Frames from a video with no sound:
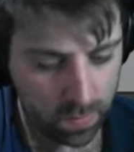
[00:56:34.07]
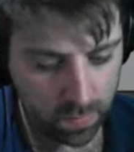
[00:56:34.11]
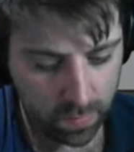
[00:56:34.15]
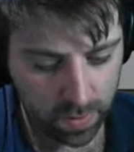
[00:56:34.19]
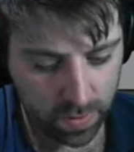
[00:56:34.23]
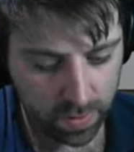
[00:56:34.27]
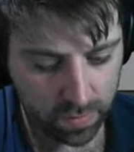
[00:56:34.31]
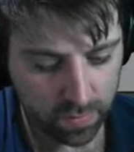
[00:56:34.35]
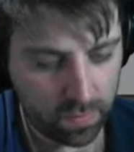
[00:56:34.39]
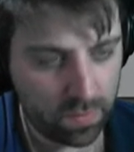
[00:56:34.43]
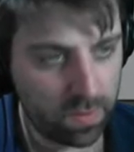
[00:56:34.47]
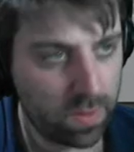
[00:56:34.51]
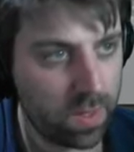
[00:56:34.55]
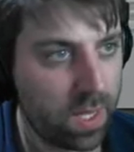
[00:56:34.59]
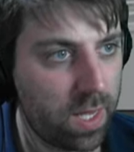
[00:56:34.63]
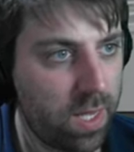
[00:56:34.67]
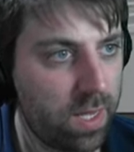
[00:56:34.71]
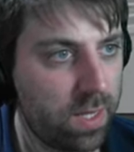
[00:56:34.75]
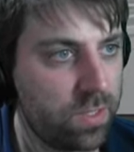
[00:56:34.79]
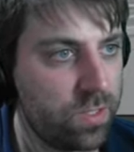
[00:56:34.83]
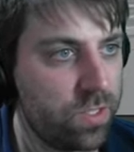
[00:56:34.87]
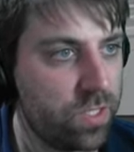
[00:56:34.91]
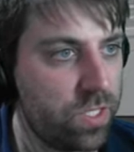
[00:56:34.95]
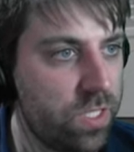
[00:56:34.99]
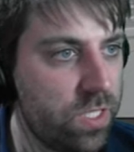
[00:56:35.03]
one through
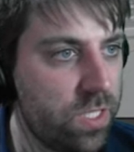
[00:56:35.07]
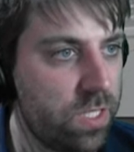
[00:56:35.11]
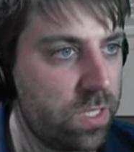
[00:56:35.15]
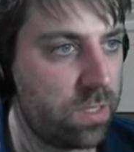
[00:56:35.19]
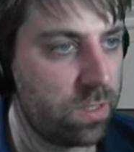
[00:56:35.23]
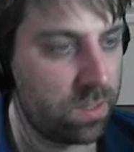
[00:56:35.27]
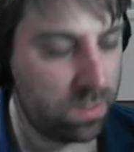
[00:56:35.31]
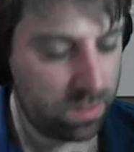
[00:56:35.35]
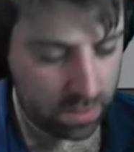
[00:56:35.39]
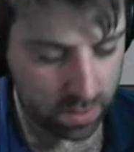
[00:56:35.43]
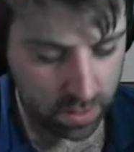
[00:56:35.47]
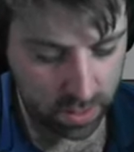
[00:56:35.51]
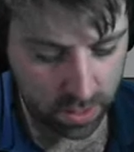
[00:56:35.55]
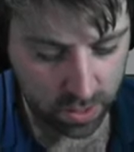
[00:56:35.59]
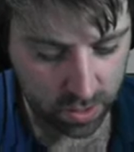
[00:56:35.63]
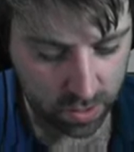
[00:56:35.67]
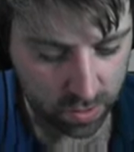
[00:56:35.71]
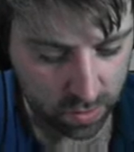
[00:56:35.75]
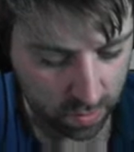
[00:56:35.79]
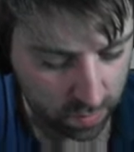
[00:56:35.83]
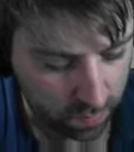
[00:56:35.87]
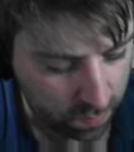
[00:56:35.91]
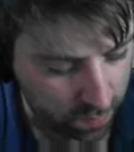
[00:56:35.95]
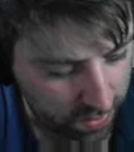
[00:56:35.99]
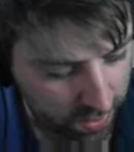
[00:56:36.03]
there, GG.
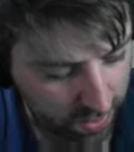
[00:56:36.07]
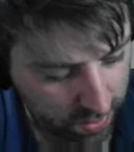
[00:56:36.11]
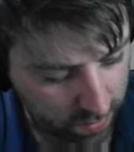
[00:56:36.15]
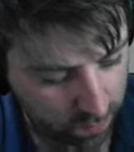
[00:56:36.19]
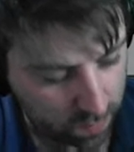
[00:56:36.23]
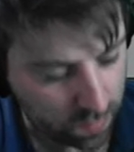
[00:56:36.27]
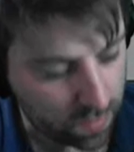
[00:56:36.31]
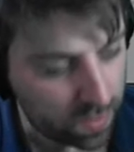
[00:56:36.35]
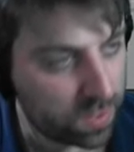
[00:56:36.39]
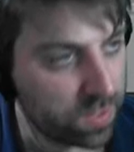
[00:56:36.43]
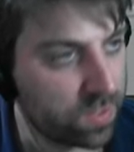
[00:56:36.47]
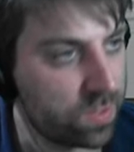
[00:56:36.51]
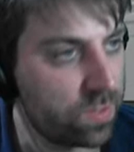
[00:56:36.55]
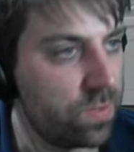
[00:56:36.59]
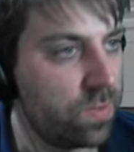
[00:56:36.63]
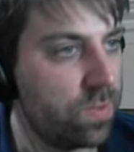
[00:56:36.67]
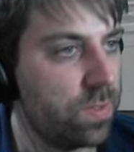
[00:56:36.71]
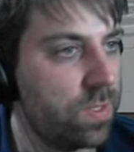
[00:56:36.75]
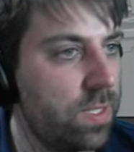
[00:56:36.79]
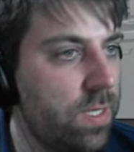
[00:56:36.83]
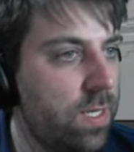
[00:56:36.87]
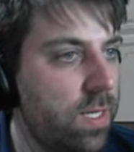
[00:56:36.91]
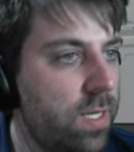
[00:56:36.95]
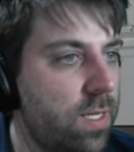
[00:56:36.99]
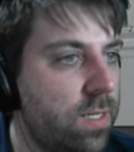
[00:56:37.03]
Control B point two,
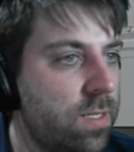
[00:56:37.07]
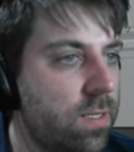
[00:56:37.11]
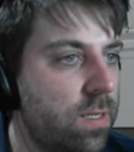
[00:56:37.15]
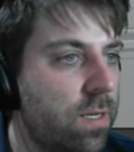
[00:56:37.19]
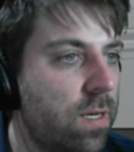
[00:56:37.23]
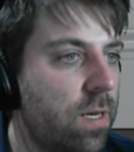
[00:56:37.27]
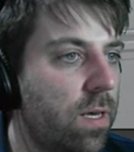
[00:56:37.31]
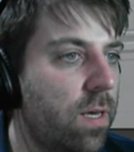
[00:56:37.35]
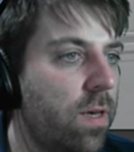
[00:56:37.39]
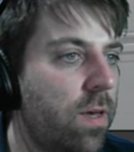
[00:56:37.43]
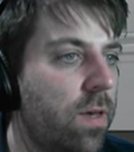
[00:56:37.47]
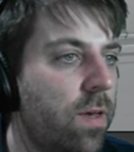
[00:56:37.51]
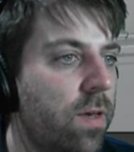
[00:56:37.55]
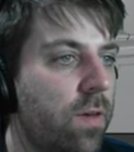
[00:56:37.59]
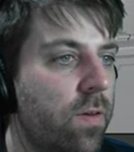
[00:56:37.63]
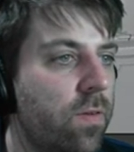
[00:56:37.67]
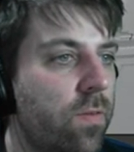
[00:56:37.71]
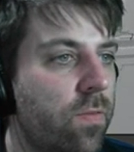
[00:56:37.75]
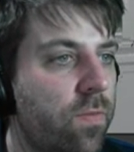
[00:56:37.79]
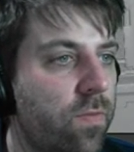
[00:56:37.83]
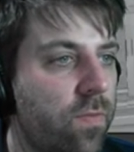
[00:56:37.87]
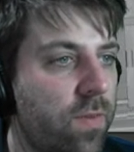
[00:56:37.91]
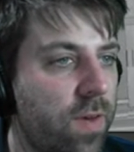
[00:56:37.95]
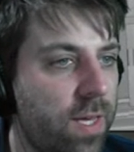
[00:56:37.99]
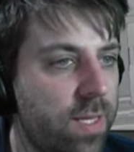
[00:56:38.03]
delete
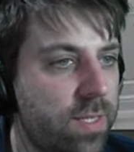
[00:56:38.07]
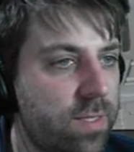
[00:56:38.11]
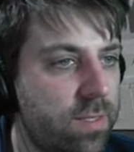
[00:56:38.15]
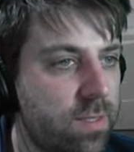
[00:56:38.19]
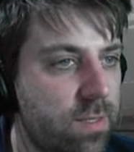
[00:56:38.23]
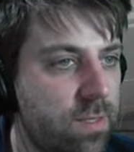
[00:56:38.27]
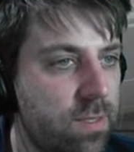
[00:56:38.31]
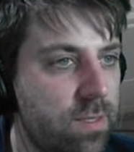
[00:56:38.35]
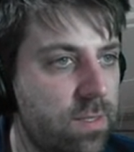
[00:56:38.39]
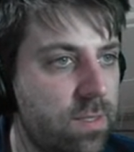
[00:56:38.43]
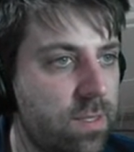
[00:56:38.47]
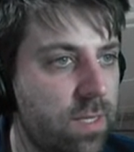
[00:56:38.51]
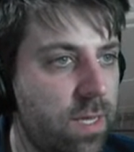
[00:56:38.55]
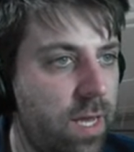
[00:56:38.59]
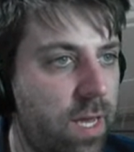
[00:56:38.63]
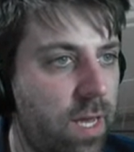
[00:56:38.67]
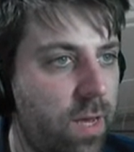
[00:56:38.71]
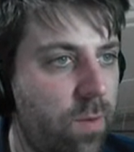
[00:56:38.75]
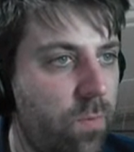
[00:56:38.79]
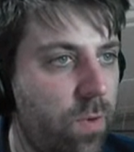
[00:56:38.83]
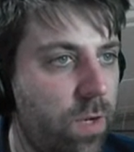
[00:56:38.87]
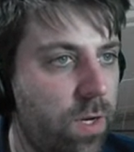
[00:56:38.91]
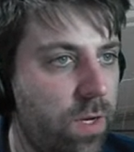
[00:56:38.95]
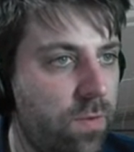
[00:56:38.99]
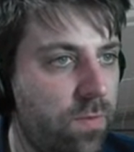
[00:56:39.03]
faces,
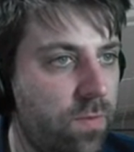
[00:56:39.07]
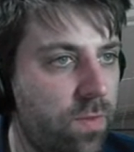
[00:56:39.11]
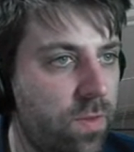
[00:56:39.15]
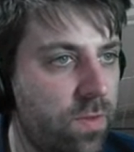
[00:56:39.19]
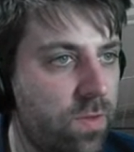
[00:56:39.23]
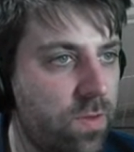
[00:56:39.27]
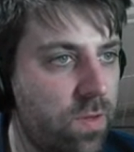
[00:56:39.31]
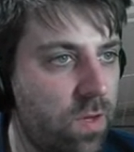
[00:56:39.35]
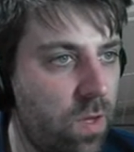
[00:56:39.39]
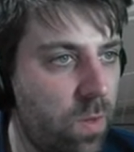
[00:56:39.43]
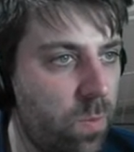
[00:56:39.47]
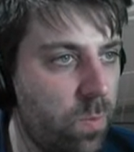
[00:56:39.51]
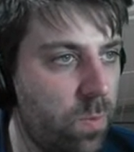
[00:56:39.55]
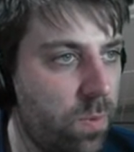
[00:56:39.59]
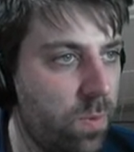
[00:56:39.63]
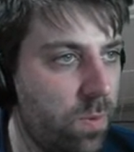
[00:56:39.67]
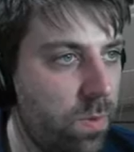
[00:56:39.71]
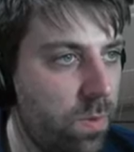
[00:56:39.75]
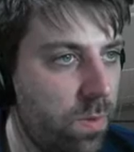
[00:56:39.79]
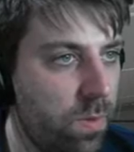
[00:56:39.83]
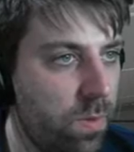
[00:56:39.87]
and one over the top.